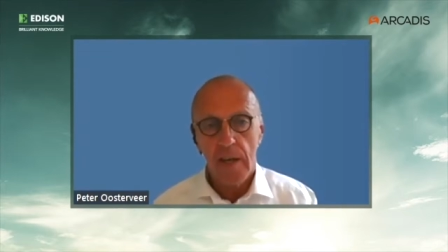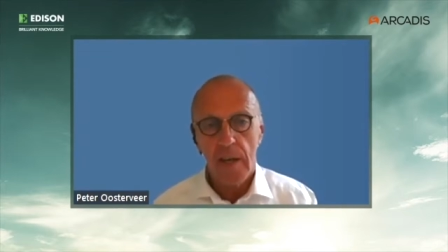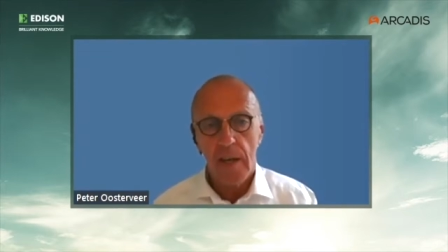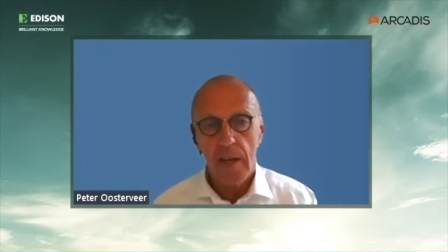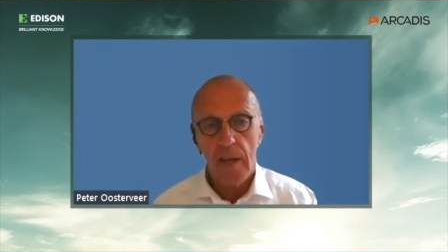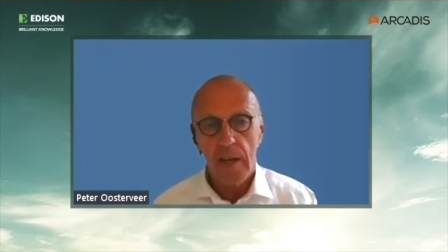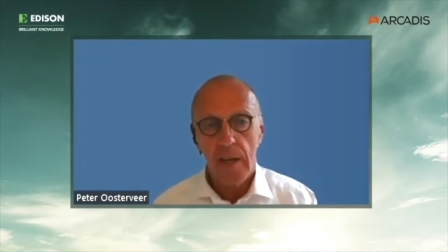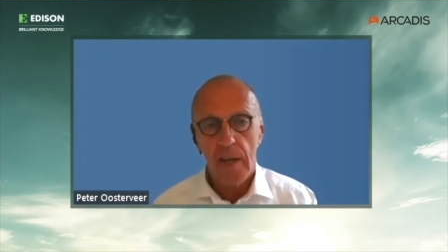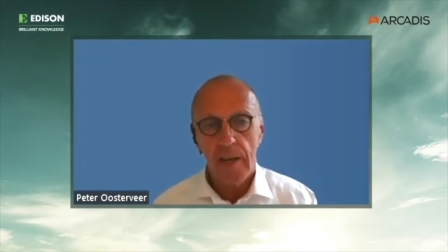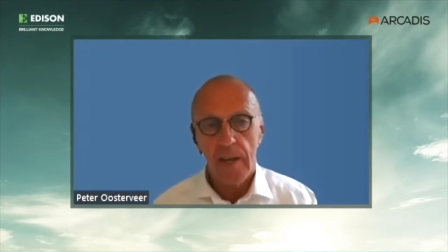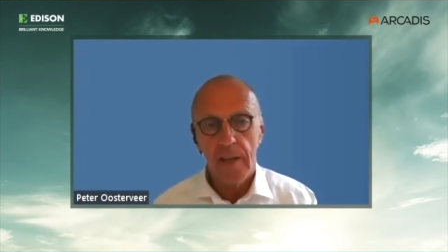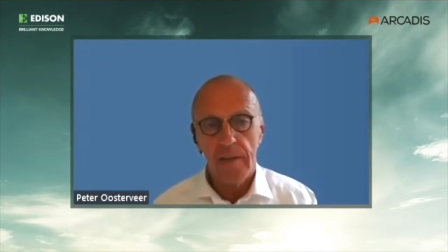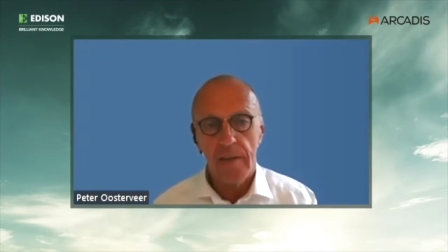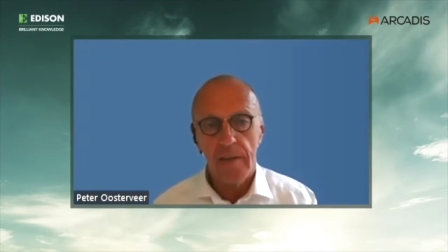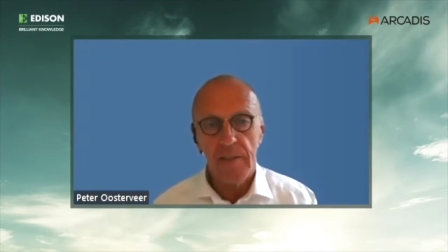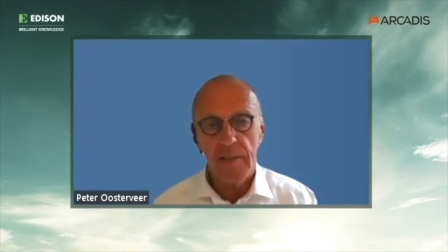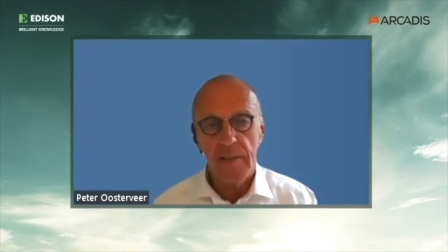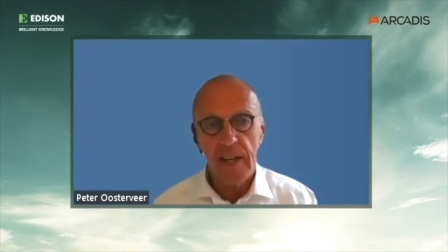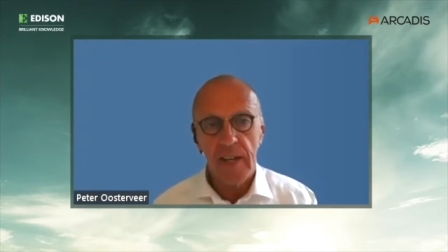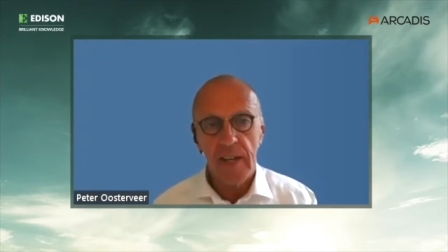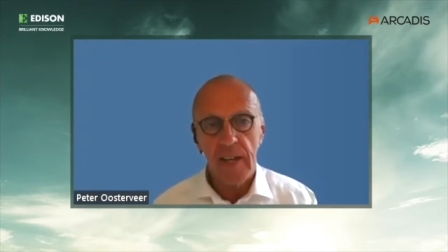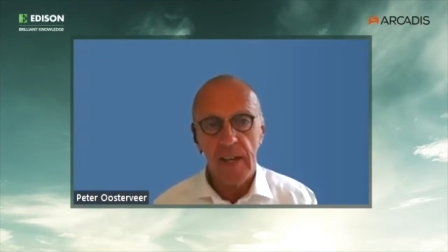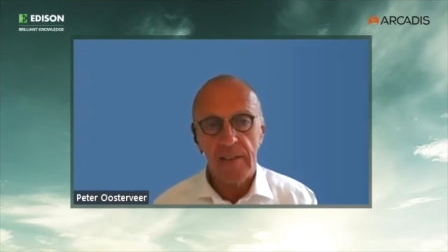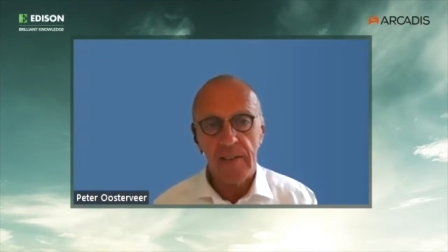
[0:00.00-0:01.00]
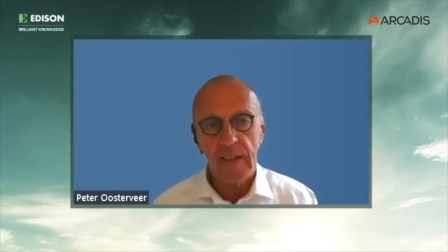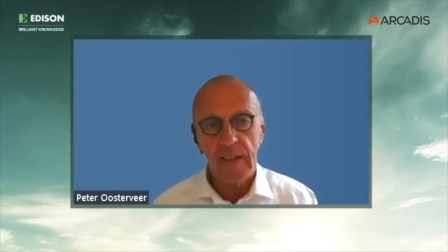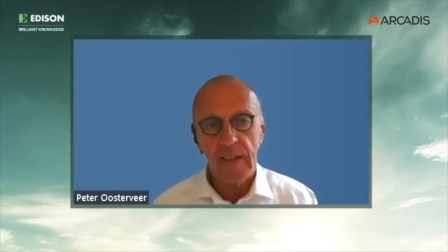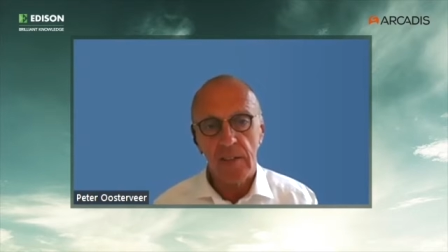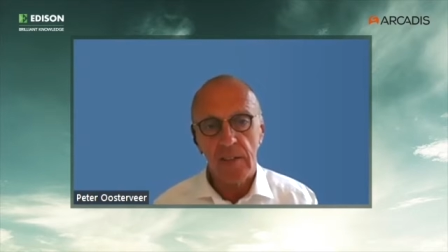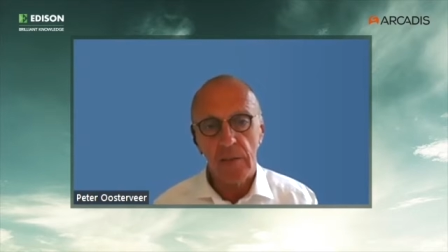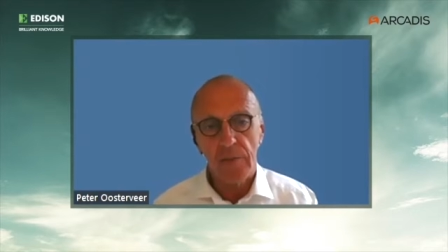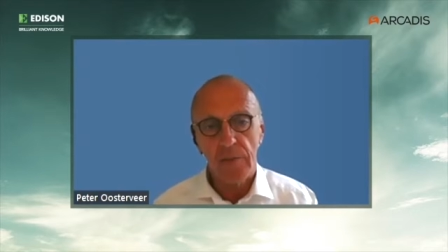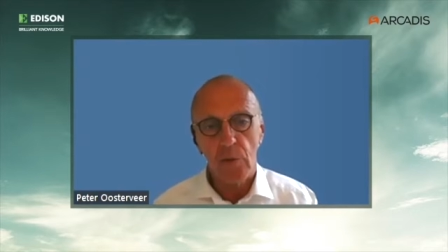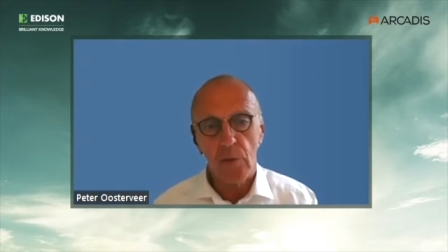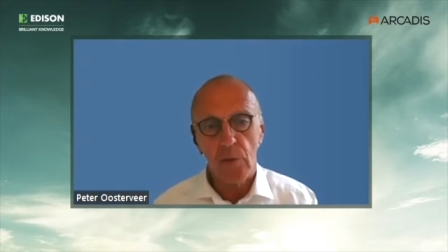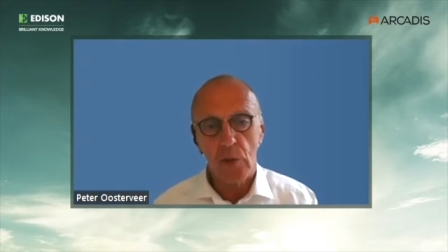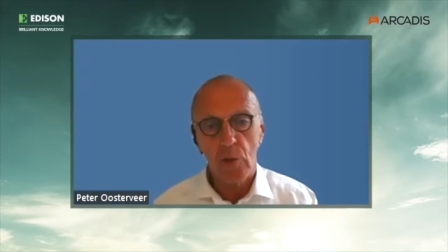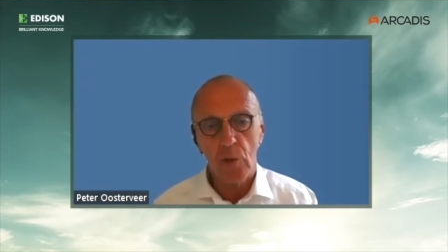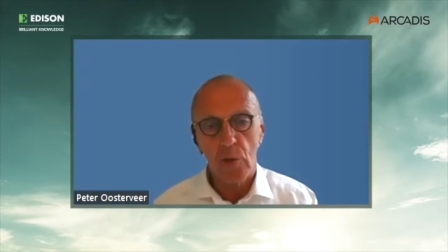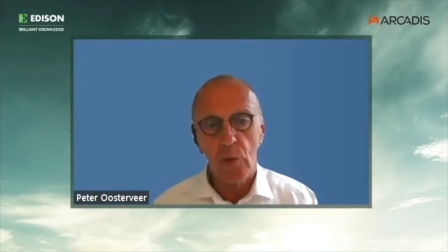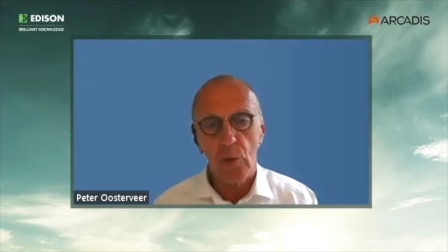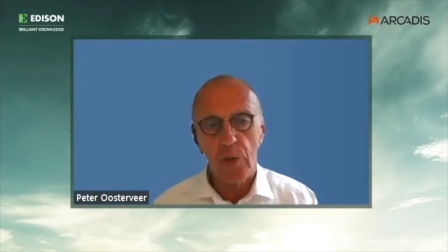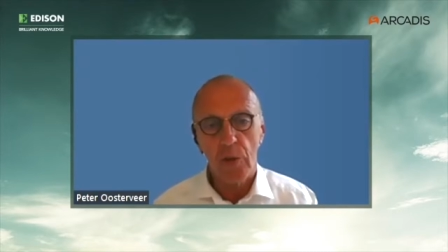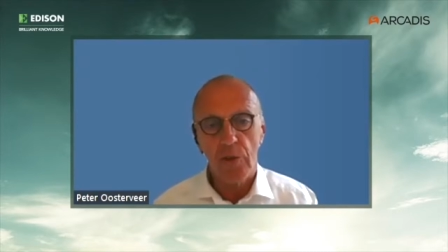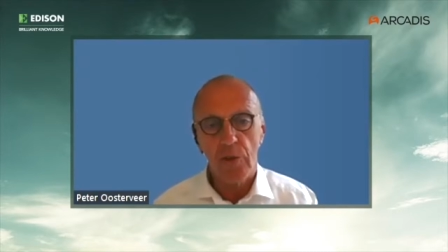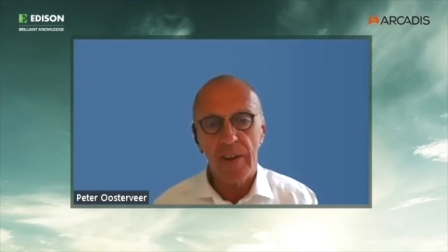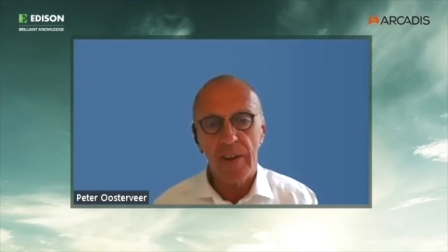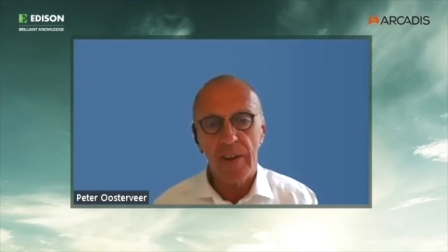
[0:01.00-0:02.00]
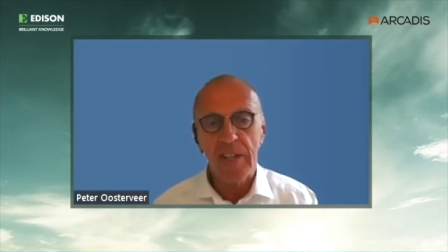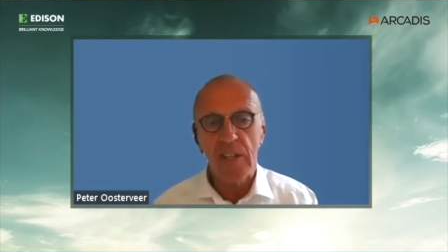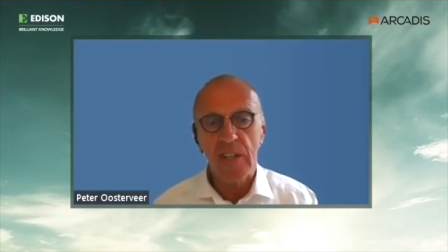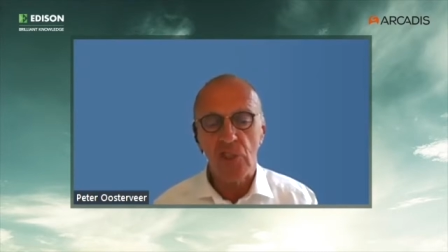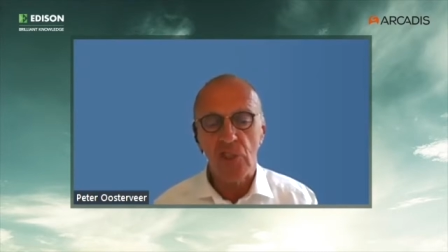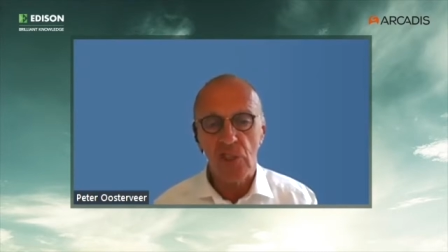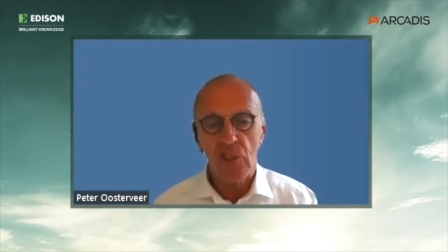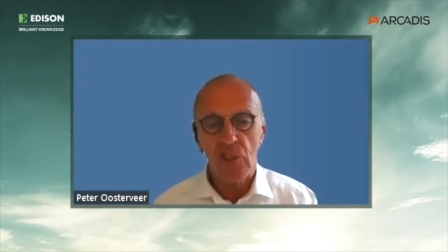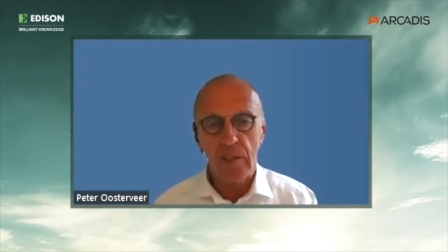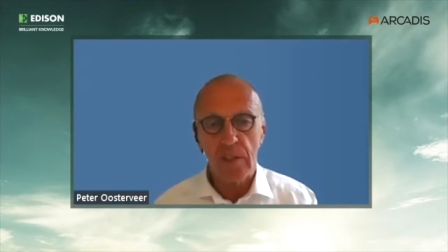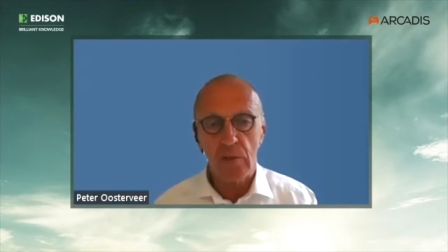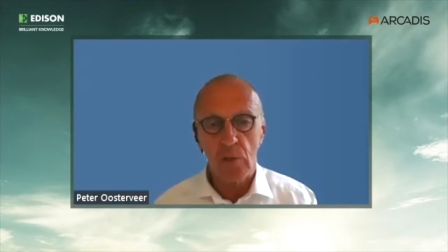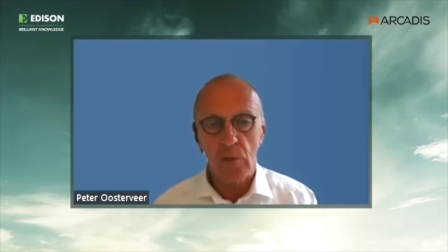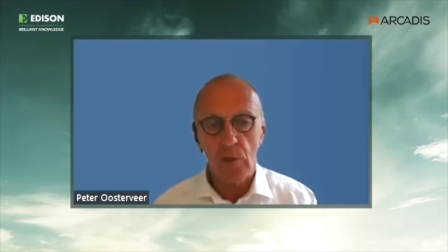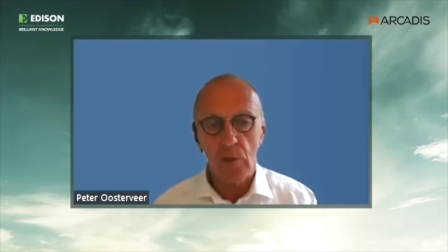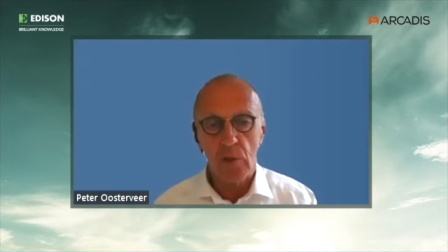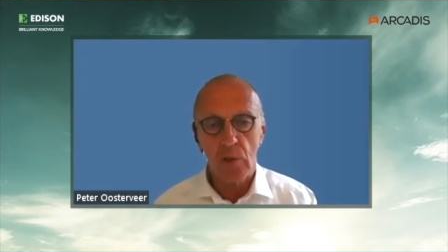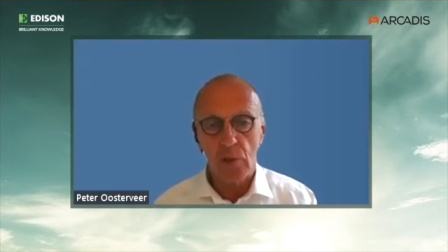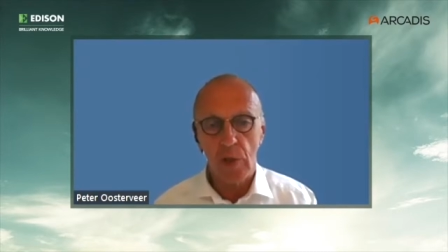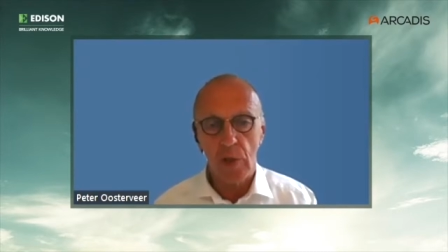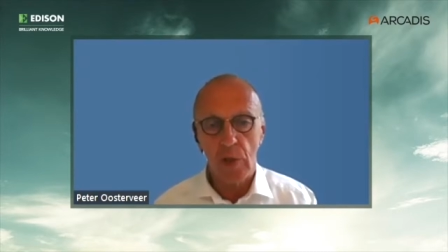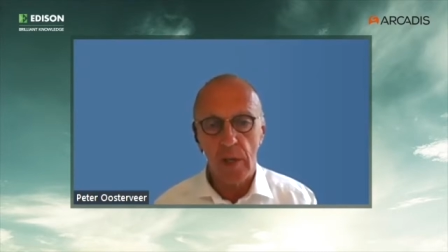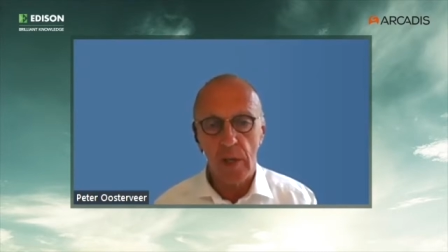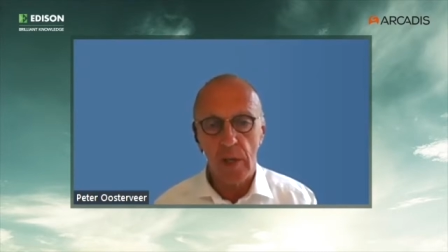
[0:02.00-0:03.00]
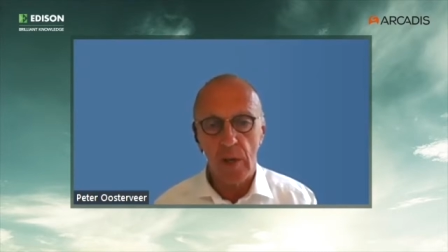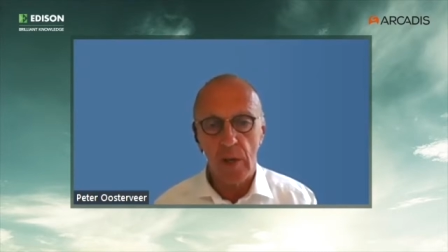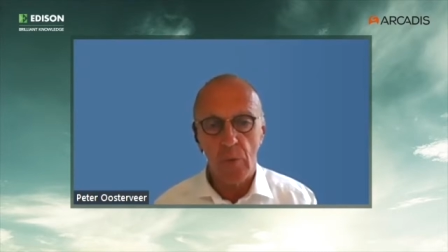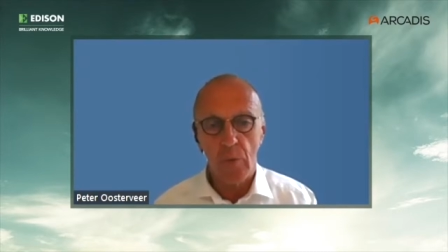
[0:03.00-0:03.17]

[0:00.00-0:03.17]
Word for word: uh, then I think the fourth quarter already signals uh,